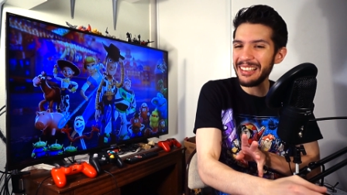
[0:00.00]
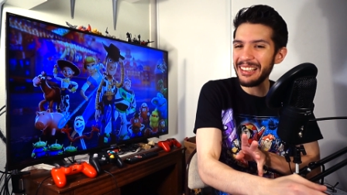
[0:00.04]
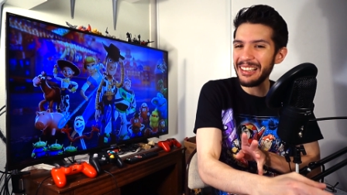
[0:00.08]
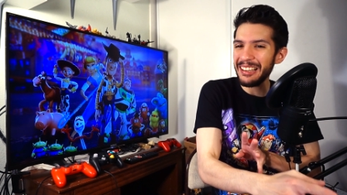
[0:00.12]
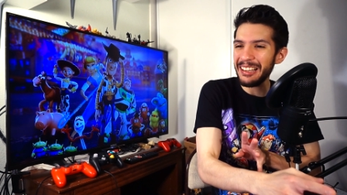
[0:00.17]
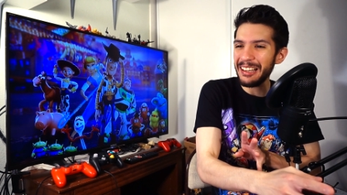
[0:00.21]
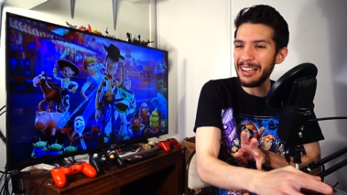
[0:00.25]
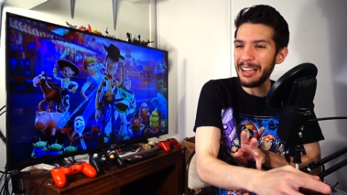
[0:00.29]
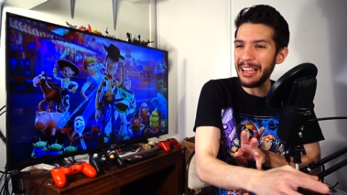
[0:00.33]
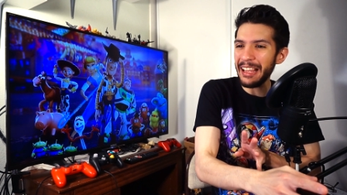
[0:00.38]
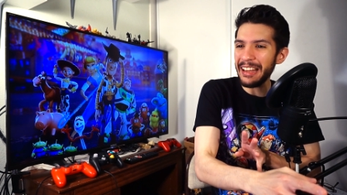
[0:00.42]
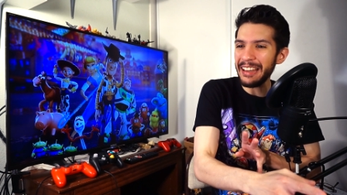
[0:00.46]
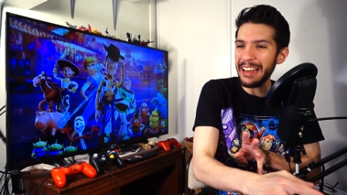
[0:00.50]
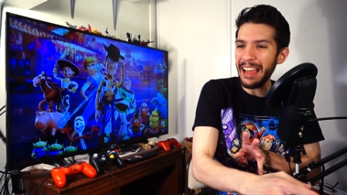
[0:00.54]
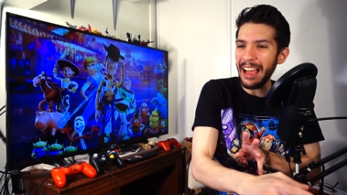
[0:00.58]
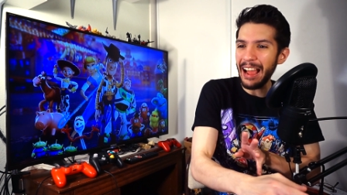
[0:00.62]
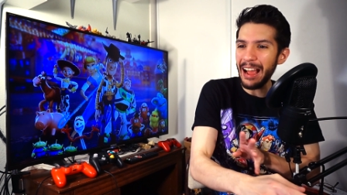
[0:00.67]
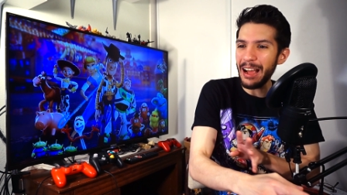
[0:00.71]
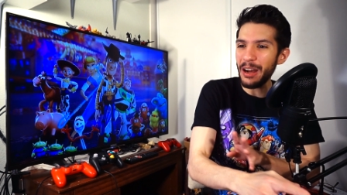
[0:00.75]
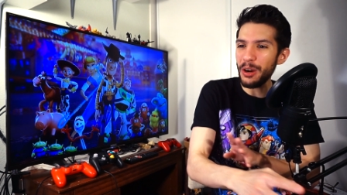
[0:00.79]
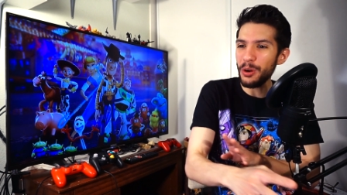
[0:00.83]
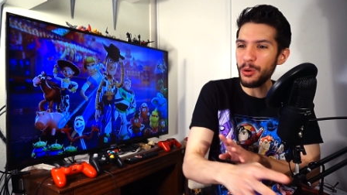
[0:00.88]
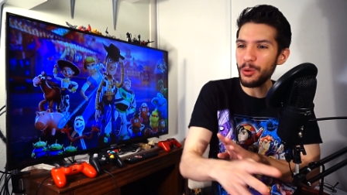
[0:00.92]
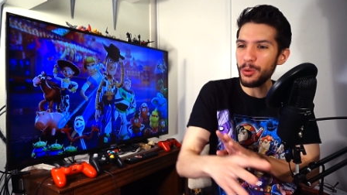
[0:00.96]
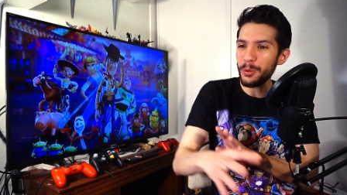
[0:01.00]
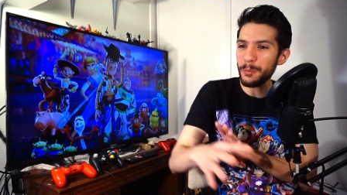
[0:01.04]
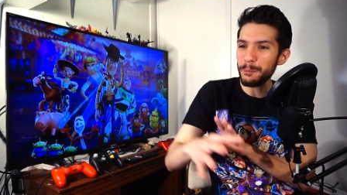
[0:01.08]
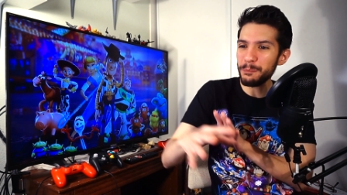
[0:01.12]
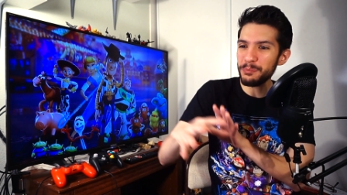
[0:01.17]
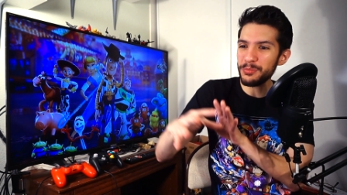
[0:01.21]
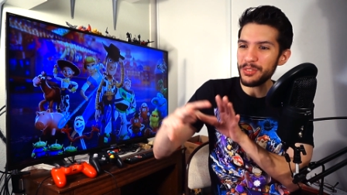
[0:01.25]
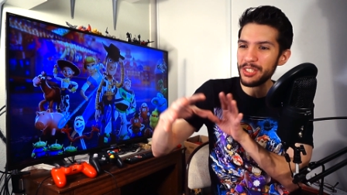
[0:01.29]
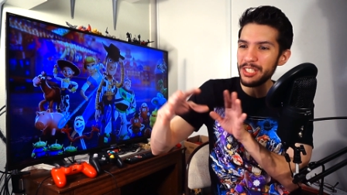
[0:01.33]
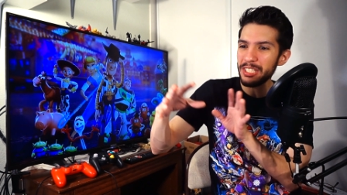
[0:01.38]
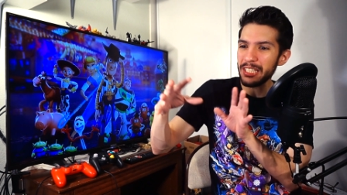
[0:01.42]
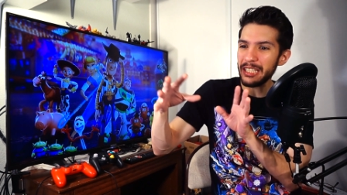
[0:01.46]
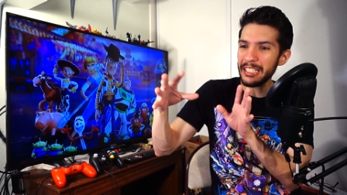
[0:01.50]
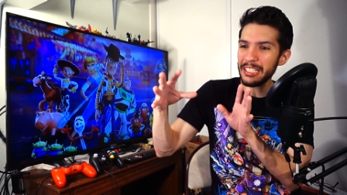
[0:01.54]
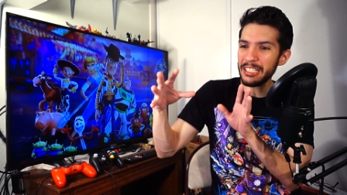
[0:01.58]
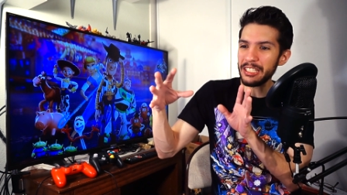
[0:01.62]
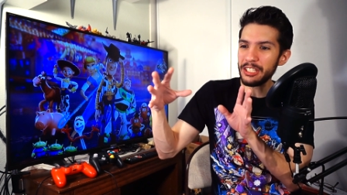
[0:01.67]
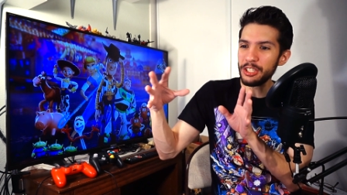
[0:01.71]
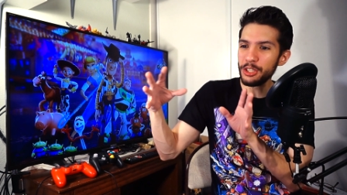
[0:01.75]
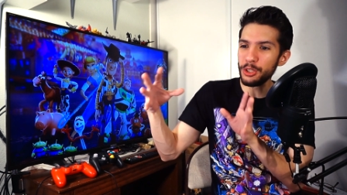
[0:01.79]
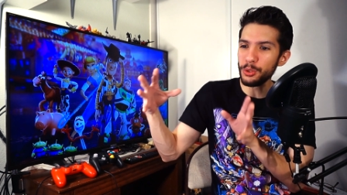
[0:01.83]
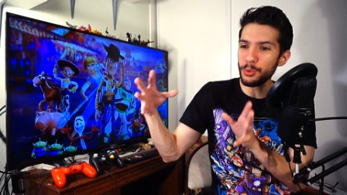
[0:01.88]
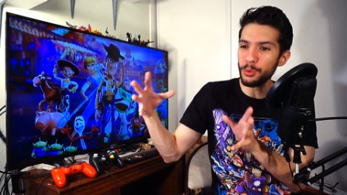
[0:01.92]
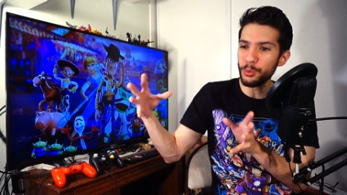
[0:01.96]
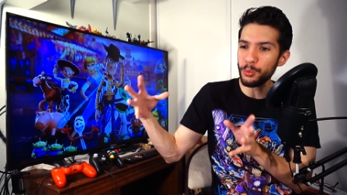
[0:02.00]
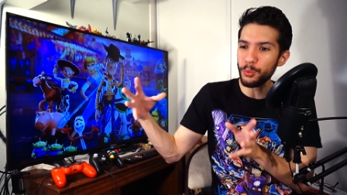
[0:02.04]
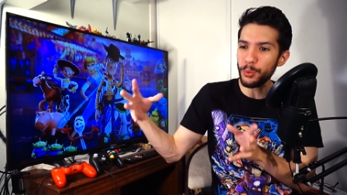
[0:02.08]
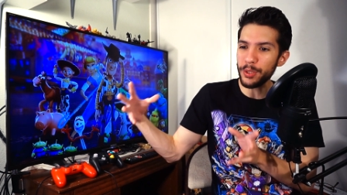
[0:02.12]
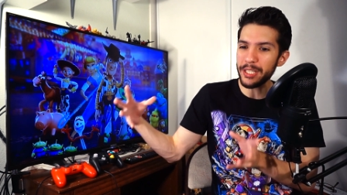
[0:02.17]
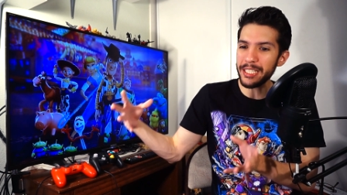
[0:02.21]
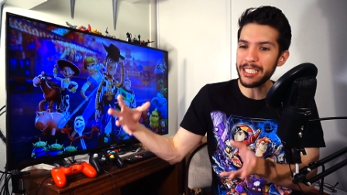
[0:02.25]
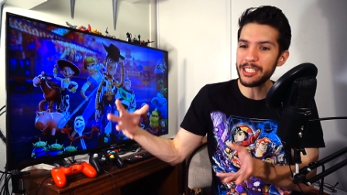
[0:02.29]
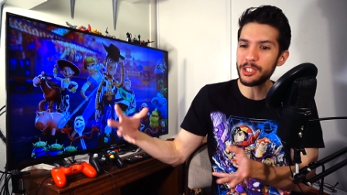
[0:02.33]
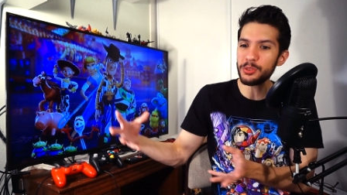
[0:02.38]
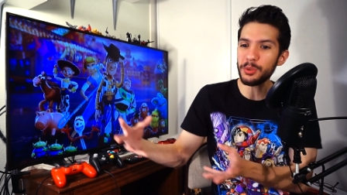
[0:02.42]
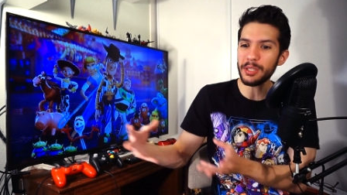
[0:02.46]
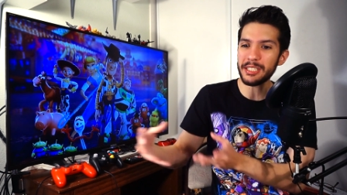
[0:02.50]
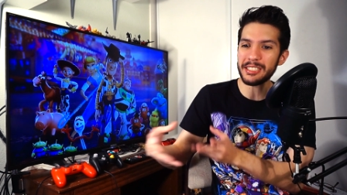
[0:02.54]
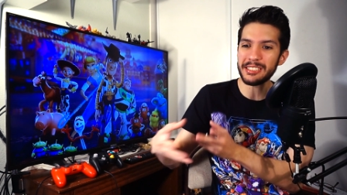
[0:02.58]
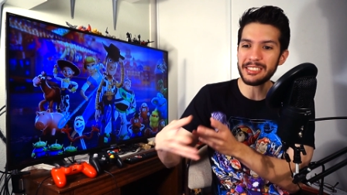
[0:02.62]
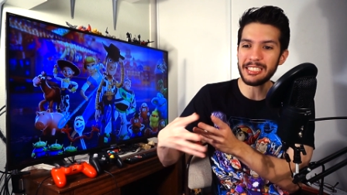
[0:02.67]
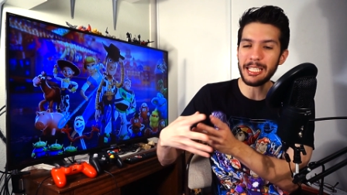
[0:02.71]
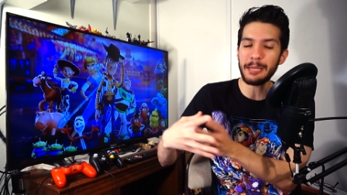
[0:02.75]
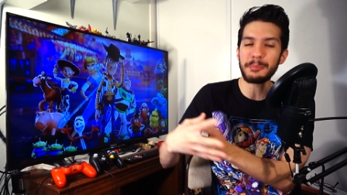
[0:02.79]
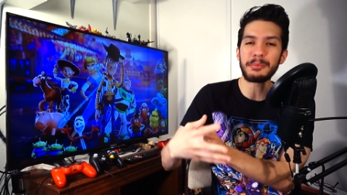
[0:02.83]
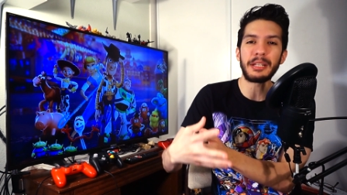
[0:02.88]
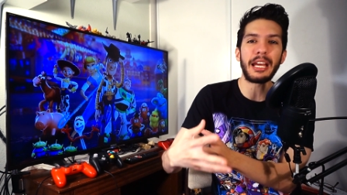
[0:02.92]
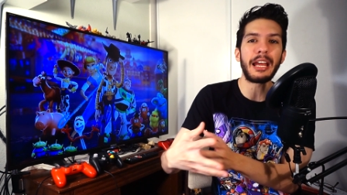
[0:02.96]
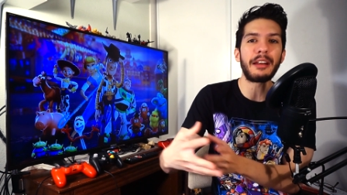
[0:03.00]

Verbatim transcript: uh, and how you we need to accept